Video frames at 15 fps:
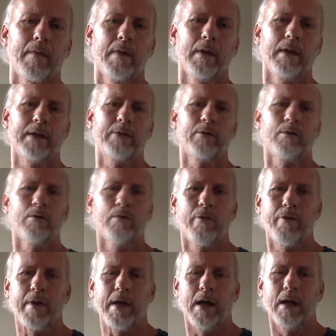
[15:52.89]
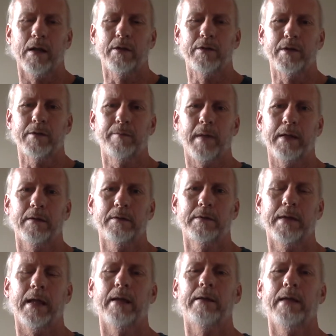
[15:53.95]
electrical theology is
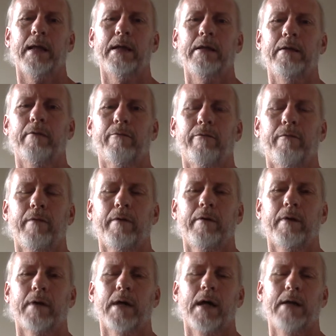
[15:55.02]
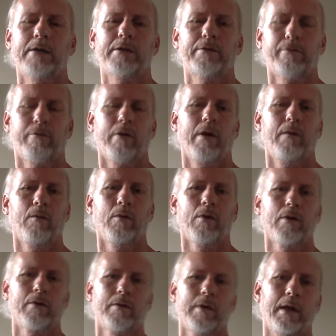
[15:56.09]
taking the conscious
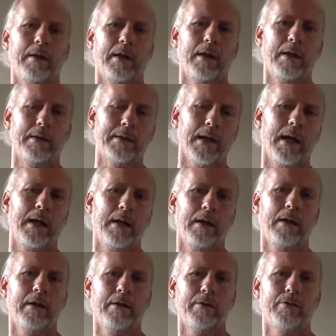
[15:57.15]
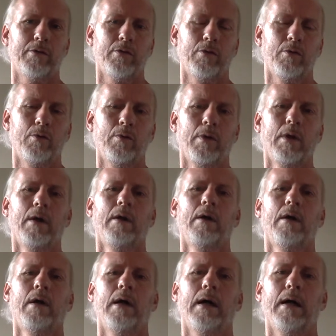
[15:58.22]
frameworks and then tying it into
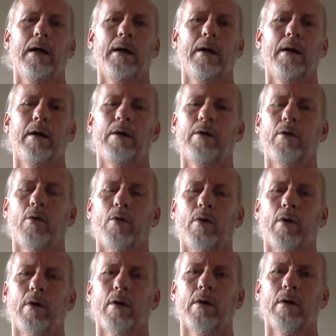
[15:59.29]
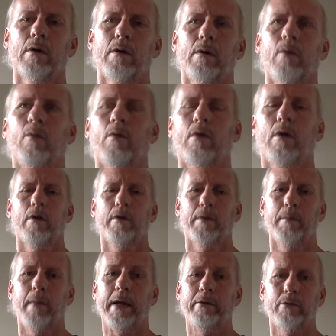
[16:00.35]
we'll it the
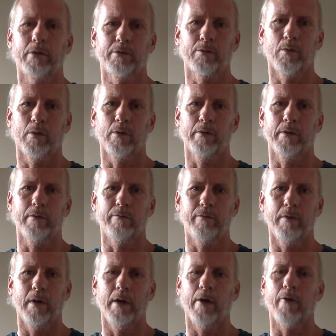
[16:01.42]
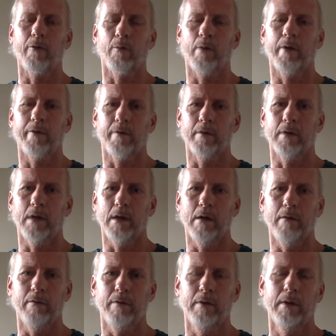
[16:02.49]
matrix world of health, wealth, and
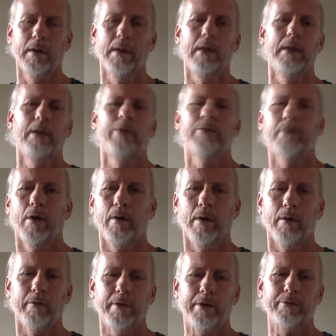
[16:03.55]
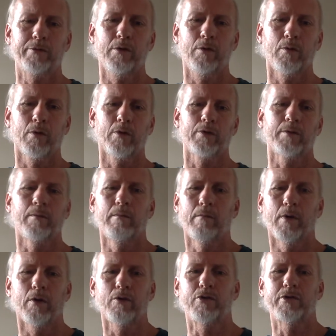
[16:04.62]
love. So these two worlds
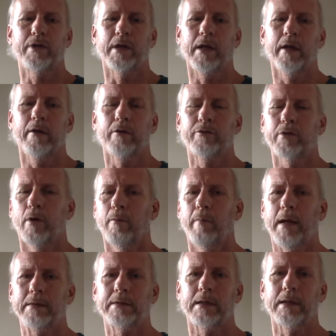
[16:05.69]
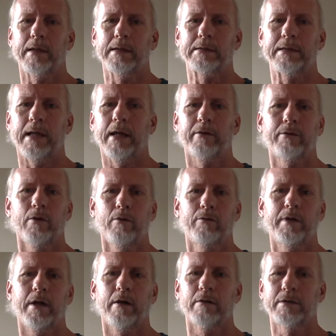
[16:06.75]
merge together. So basically it's the
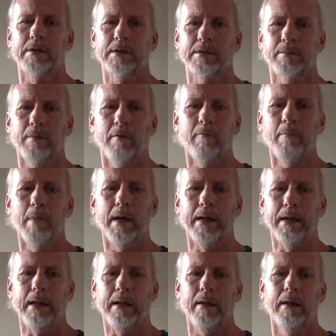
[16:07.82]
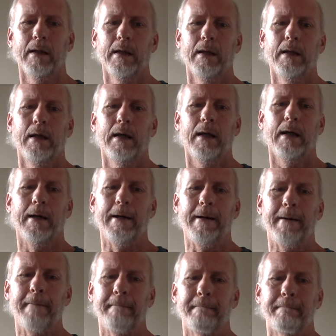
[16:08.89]
esotericism of money.
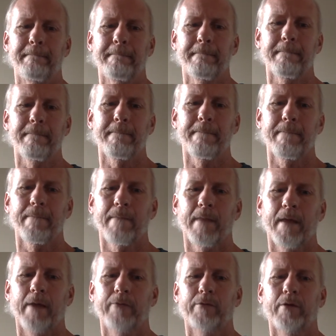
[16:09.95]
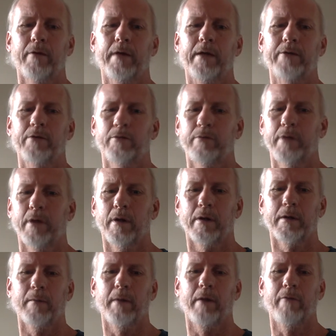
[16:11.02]
And so the esoteric,
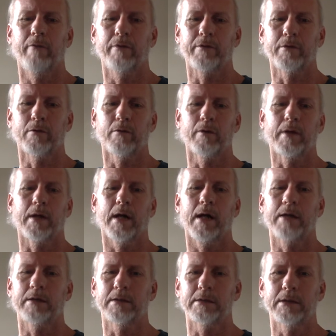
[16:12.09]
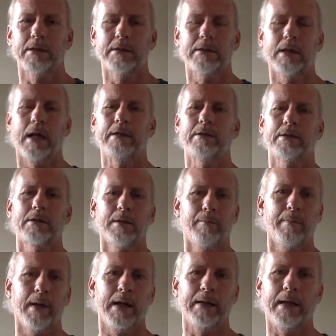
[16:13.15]
the metaphysical, the consciousness, I just
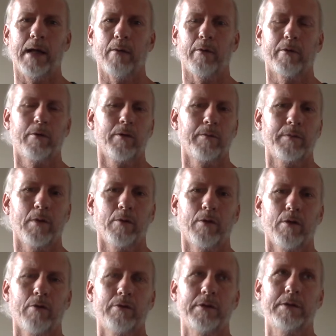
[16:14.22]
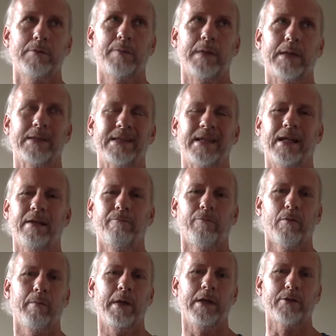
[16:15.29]
combine that with cryptocurrencies because, again,
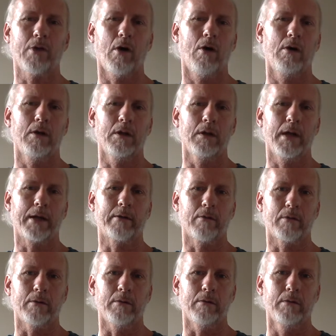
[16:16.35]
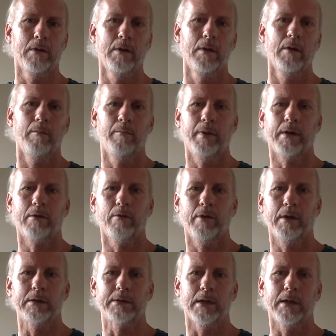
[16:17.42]
for me, it's all electrical.
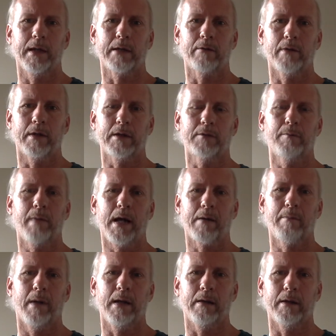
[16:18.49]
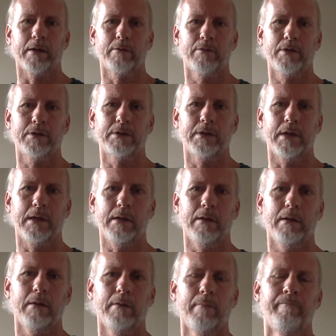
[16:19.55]
Bitcoin is electric. It's backed by electricity.
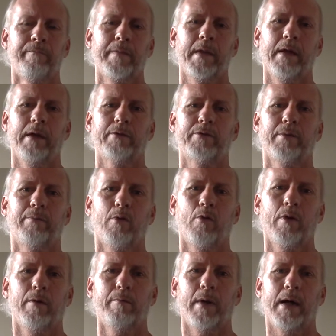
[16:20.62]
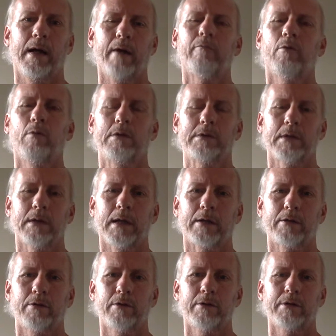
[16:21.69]
It's supported by everyone's
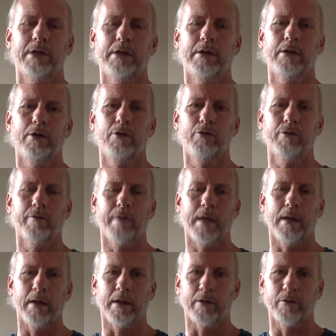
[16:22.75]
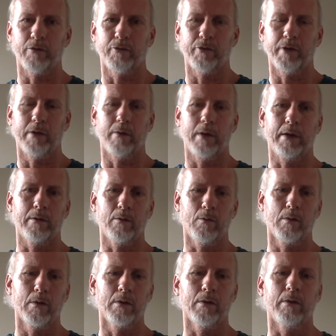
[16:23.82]
electricity and the use of that electricity around the
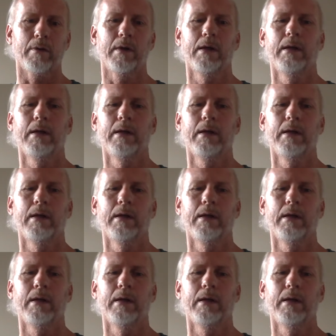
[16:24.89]
world.